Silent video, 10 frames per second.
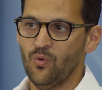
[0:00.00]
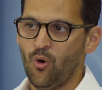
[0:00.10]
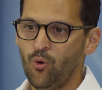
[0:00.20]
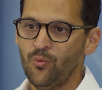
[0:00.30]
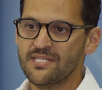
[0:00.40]

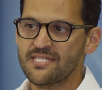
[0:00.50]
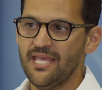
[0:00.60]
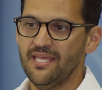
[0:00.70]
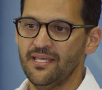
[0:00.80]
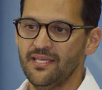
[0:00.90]
All we're
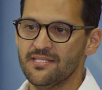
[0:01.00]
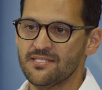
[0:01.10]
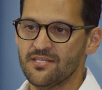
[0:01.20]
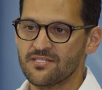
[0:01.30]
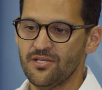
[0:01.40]
saying is
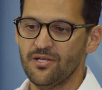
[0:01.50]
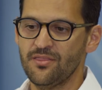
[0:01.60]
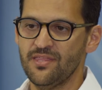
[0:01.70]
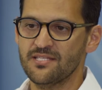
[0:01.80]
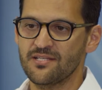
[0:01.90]
there's certain
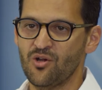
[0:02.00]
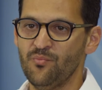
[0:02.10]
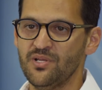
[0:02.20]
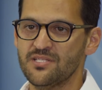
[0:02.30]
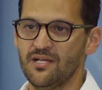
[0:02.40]
things that
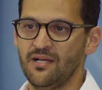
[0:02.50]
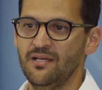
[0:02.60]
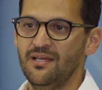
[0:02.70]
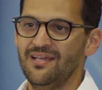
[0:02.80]
companies are,